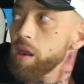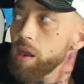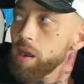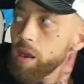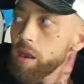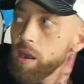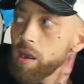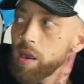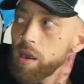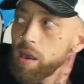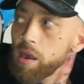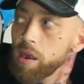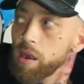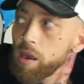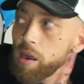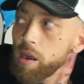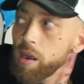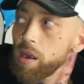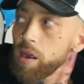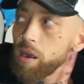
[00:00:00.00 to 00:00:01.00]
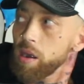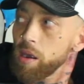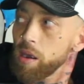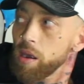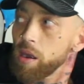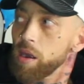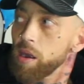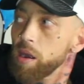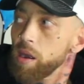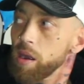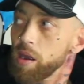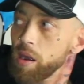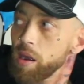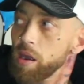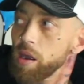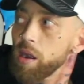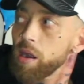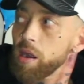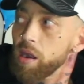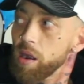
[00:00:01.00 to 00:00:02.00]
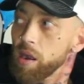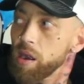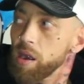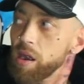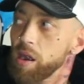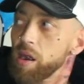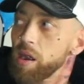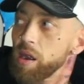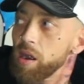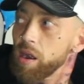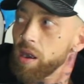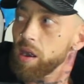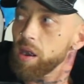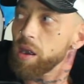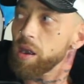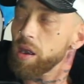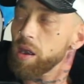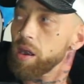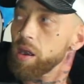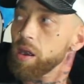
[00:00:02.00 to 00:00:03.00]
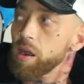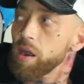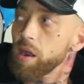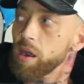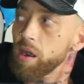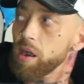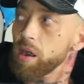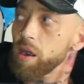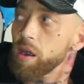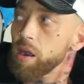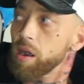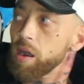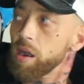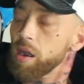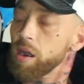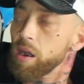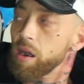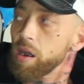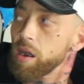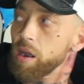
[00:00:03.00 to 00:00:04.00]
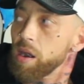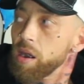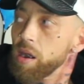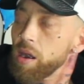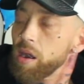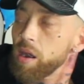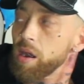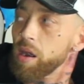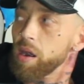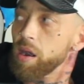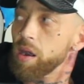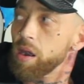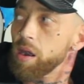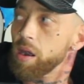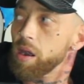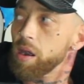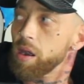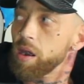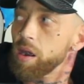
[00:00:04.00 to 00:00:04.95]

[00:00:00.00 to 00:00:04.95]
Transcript: (not speaking)